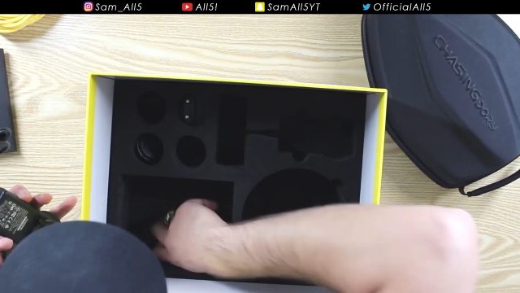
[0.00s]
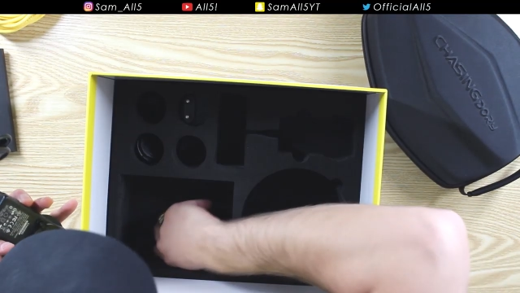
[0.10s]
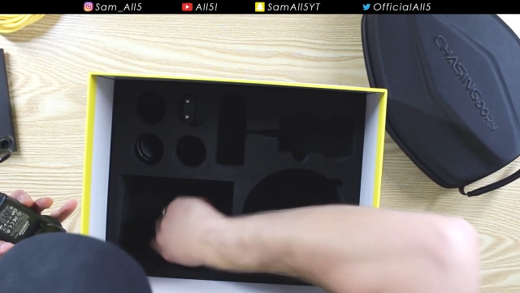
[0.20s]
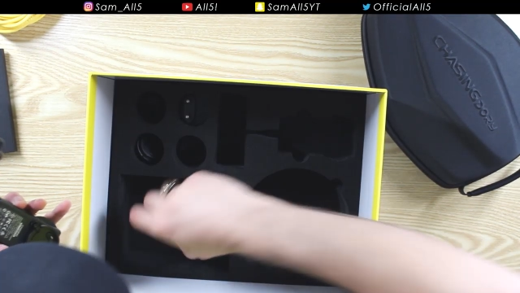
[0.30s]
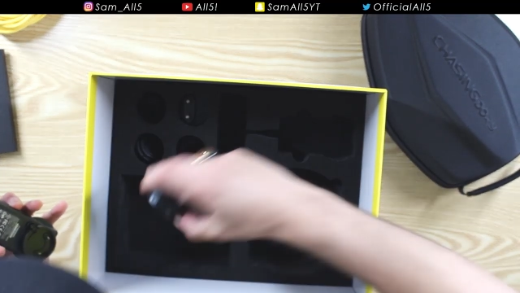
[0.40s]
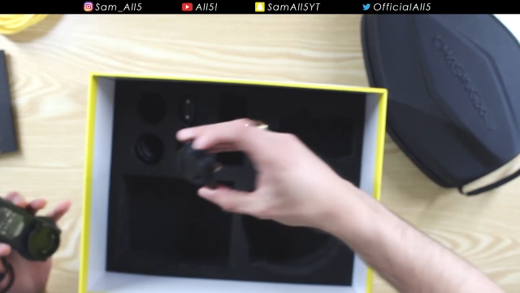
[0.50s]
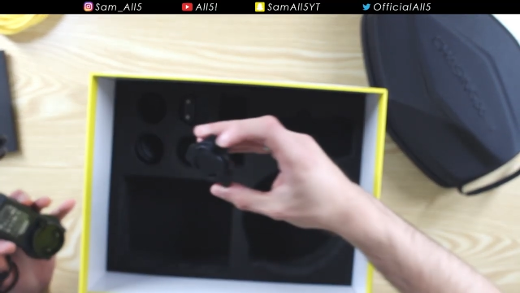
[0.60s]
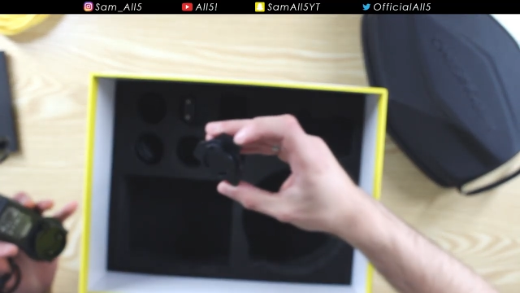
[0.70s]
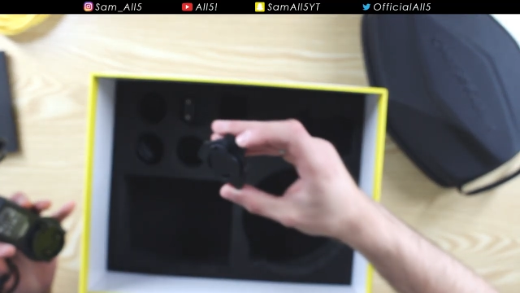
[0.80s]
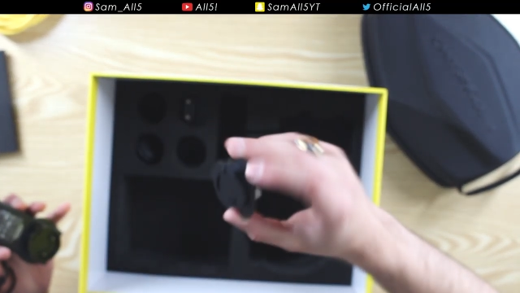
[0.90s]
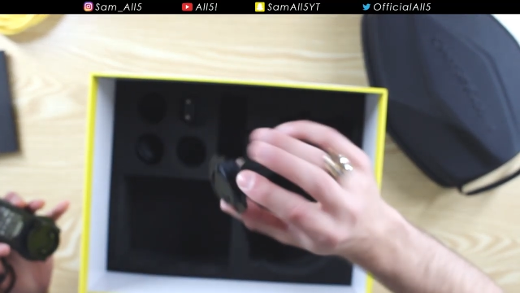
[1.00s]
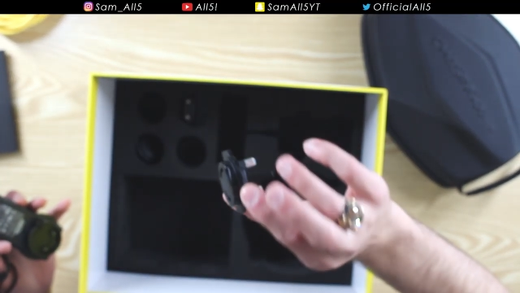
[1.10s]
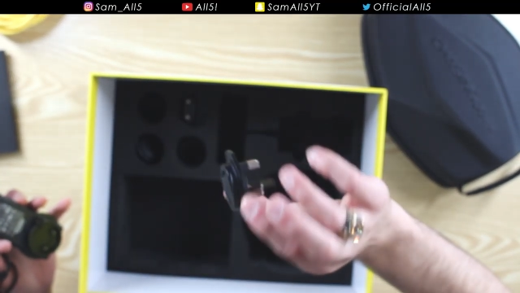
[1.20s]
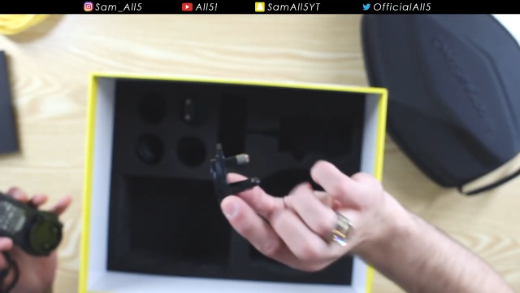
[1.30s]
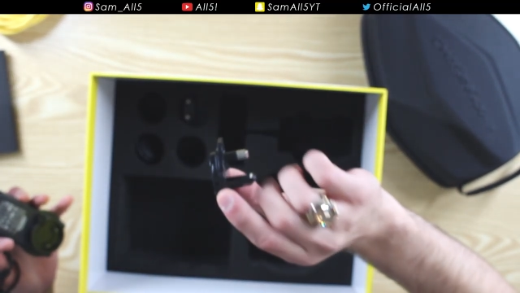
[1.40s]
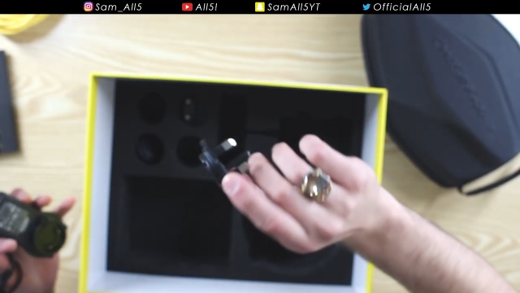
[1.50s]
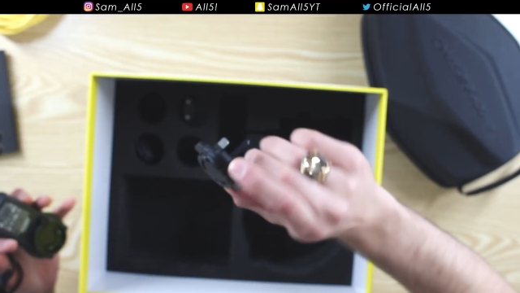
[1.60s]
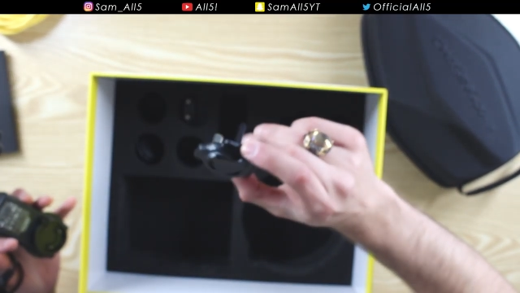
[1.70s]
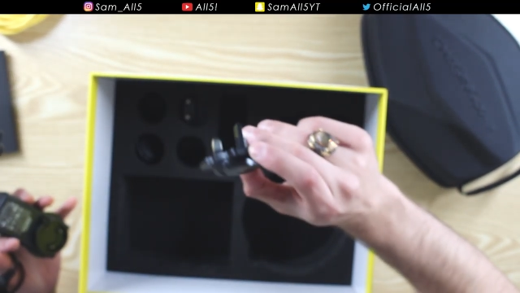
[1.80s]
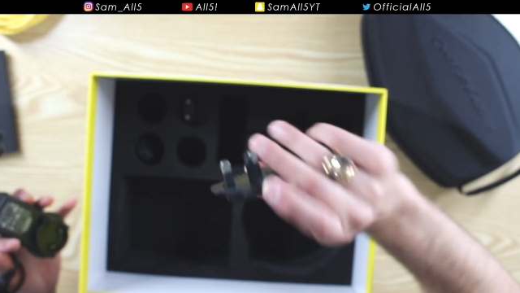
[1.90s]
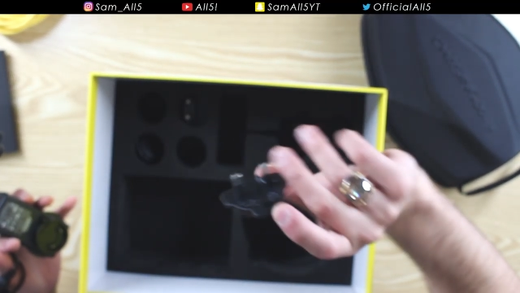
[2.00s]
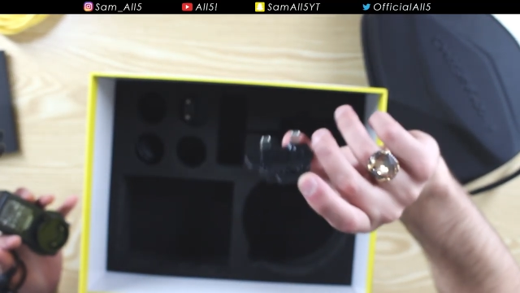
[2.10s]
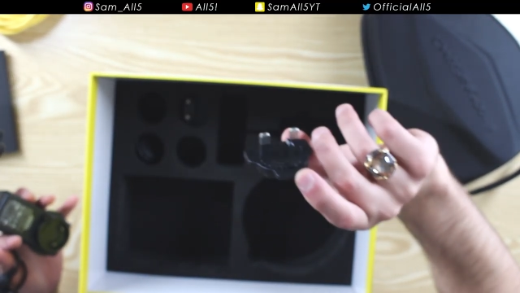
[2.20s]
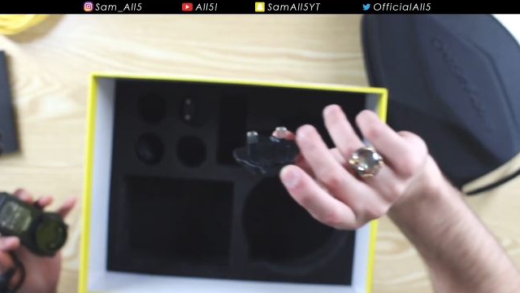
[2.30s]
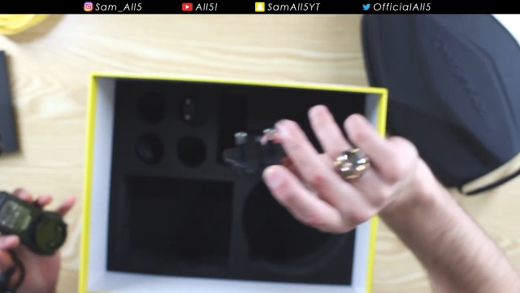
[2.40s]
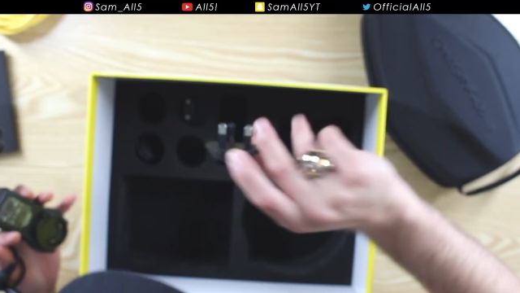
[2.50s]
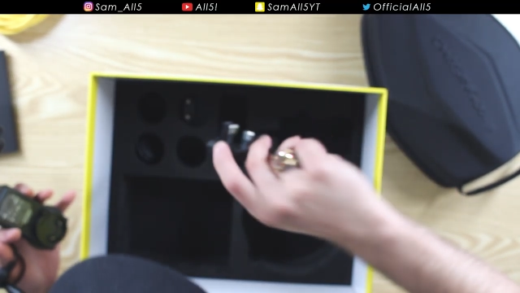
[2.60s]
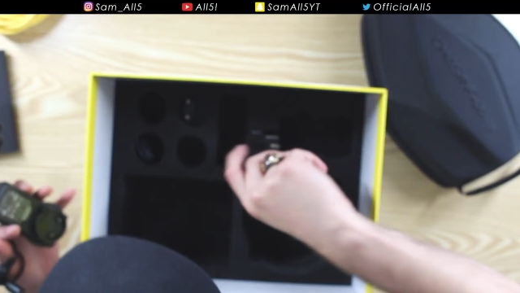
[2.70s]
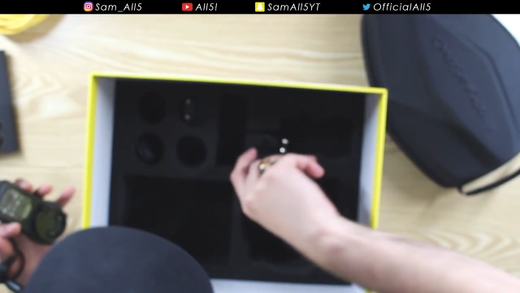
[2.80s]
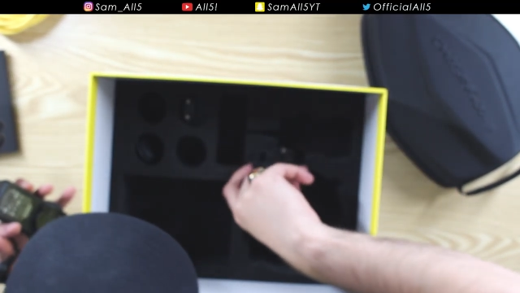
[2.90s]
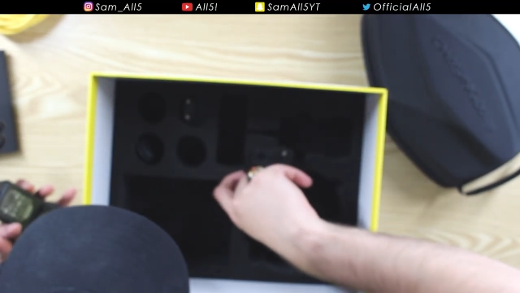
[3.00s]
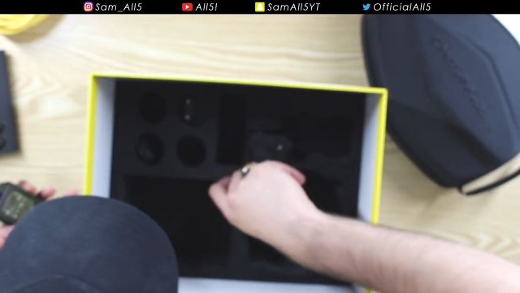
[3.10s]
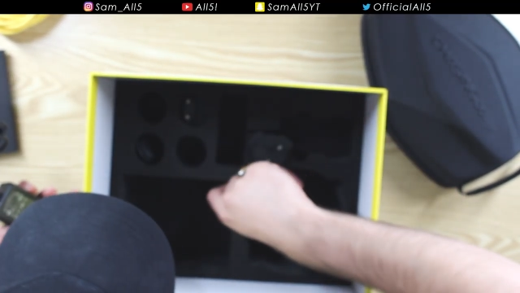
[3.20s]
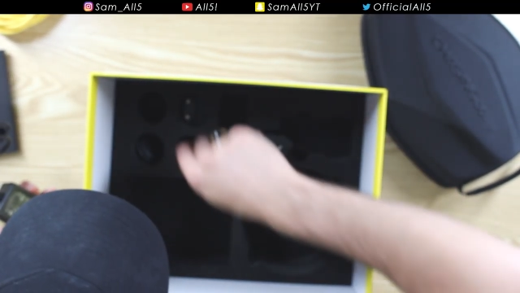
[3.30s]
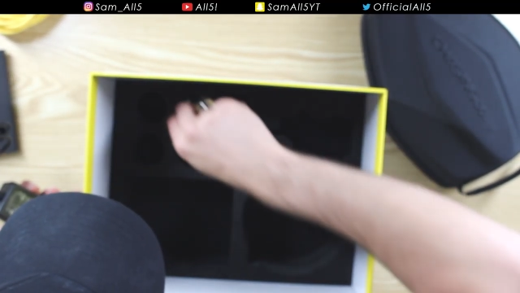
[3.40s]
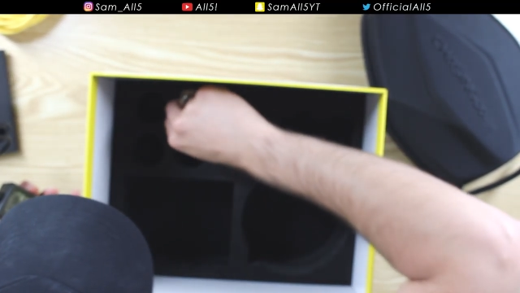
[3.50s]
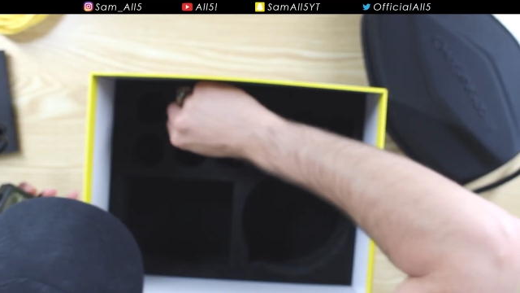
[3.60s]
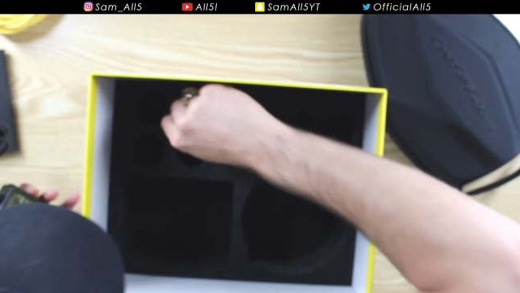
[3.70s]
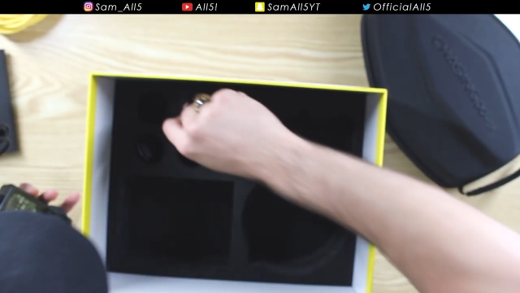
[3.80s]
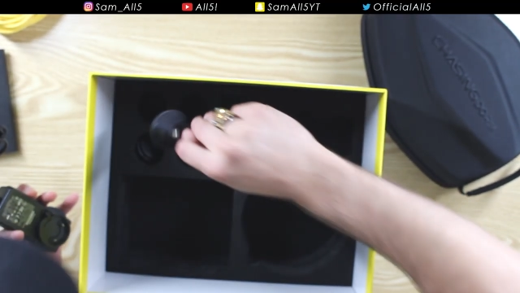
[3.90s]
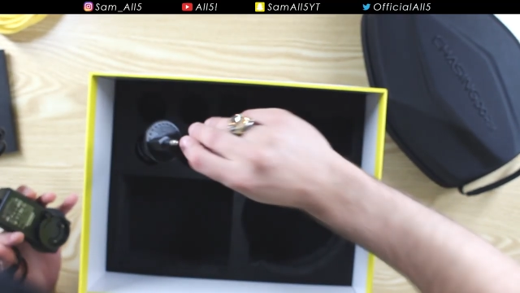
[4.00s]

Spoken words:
[unreadable: no face in view]